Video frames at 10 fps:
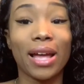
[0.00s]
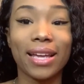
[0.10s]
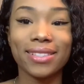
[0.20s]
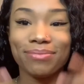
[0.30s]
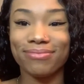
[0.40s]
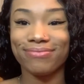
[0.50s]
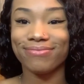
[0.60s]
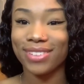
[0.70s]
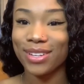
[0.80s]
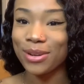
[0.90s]
But,
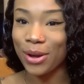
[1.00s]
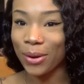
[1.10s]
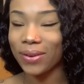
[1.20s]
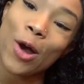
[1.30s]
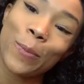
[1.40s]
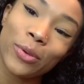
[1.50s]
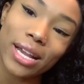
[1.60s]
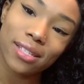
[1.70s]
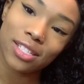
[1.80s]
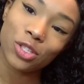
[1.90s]
you know, I hope you
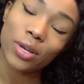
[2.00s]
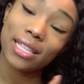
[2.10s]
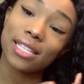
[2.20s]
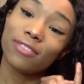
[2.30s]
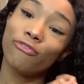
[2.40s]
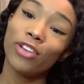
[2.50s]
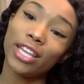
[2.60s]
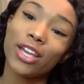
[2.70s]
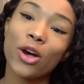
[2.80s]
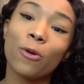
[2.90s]
guys enjoyed this
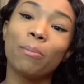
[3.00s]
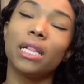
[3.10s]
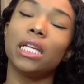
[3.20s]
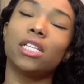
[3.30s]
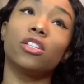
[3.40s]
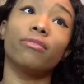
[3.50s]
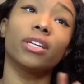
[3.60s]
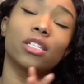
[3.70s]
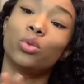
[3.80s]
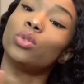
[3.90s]
video. Please don't
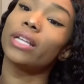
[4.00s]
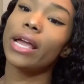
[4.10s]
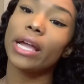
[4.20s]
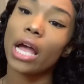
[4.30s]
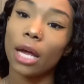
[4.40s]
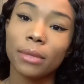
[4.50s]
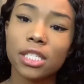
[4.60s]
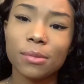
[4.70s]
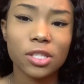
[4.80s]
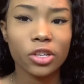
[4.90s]
forget to like, comment,
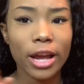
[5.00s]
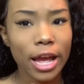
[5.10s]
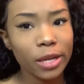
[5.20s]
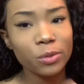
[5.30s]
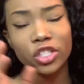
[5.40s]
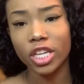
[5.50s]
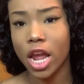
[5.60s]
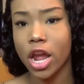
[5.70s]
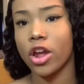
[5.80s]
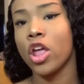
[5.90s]
subscribe,
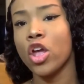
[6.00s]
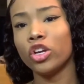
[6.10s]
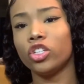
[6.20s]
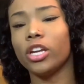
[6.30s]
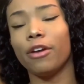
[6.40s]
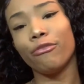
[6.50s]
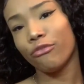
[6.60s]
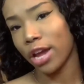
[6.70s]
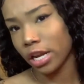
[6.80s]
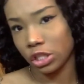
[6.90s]
share, show your
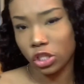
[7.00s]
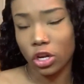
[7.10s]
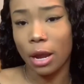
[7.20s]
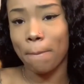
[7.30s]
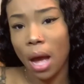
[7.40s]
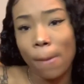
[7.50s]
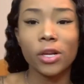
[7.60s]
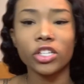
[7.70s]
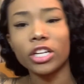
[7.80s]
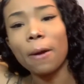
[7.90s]
friends, show your
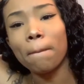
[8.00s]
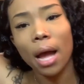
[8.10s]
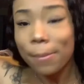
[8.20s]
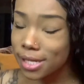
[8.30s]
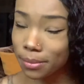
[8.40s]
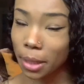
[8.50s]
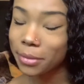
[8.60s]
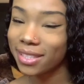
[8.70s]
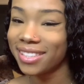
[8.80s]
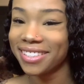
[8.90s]
mama, show your mama's
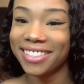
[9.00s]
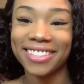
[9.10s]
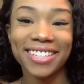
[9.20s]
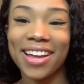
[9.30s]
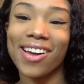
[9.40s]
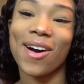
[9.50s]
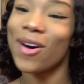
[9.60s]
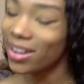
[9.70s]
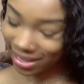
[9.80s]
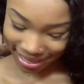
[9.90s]
mama.
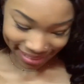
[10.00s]
All of